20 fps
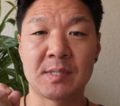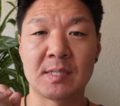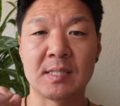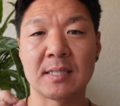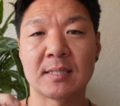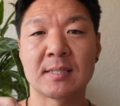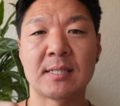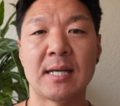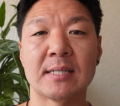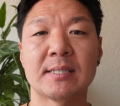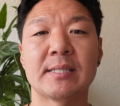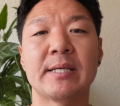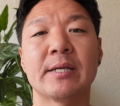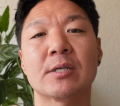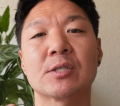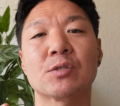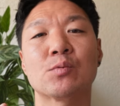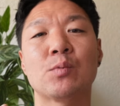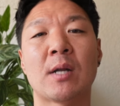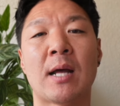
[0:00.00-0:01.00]
success,
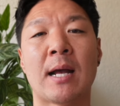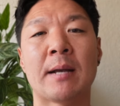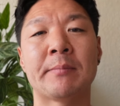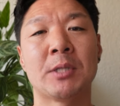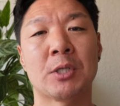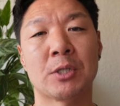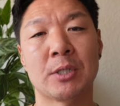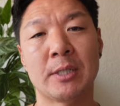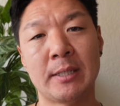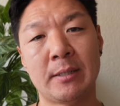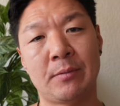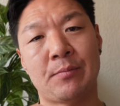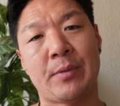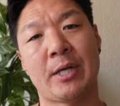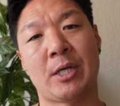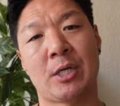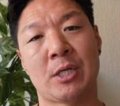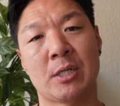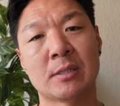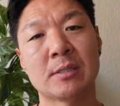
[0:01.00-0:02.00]
here's what I'm learning in
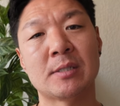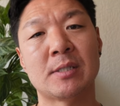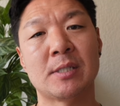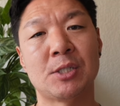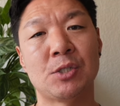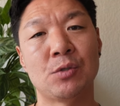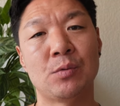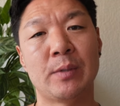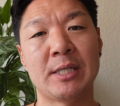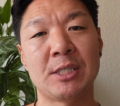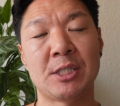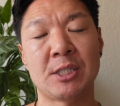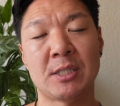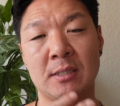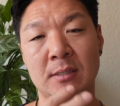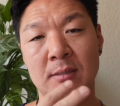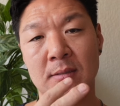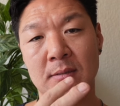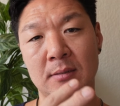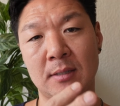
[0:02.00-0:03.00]
my current
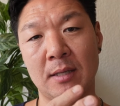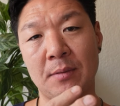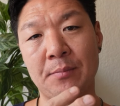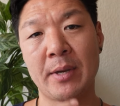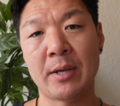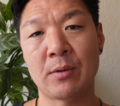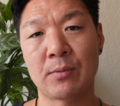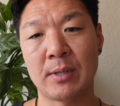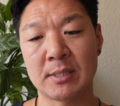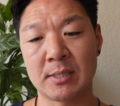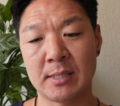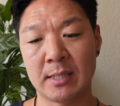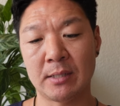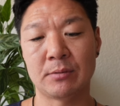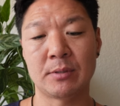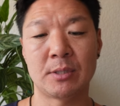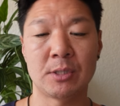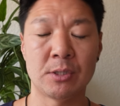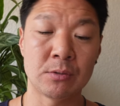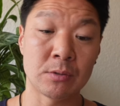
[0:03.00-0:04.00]
situation that may resonate
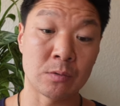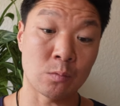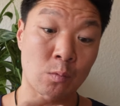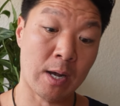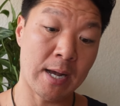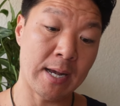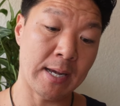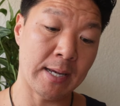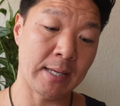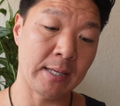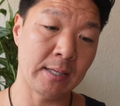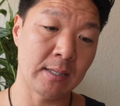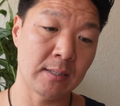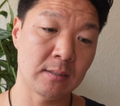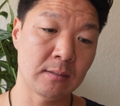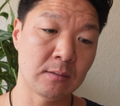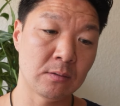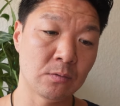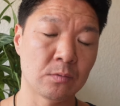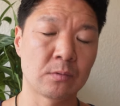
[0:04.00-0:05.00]
with you and why,
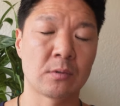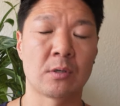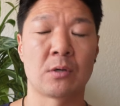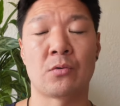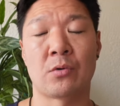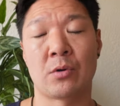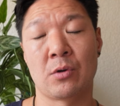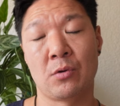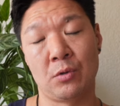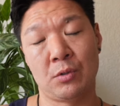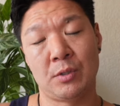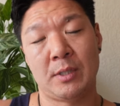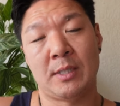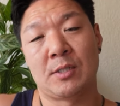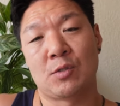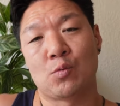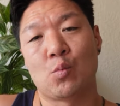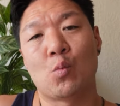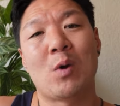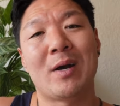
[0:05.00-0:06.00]
or
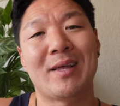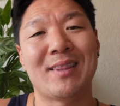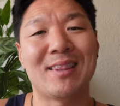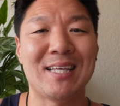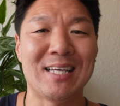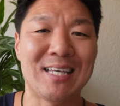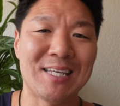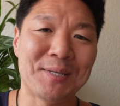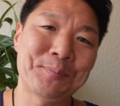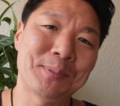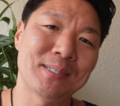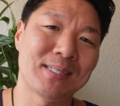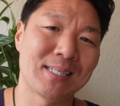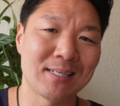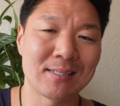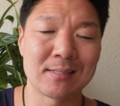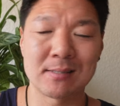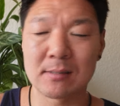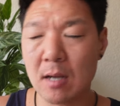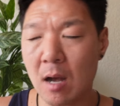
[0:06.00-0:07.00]
is what the
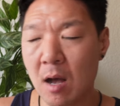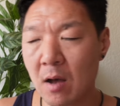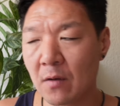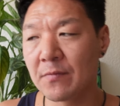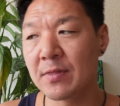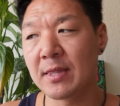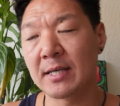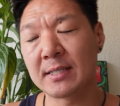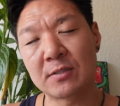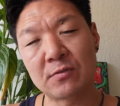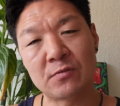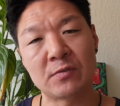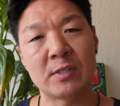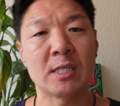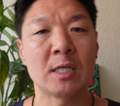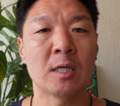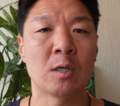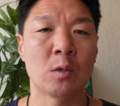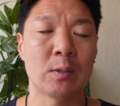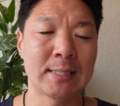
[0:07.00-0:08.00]
impetus of this
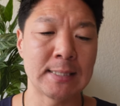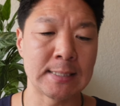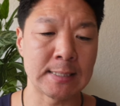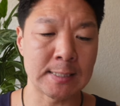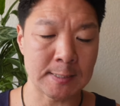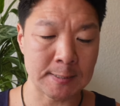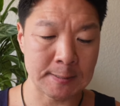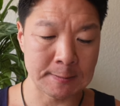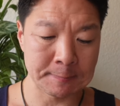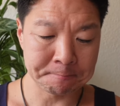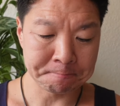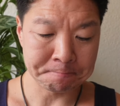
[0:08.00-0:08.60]
video is.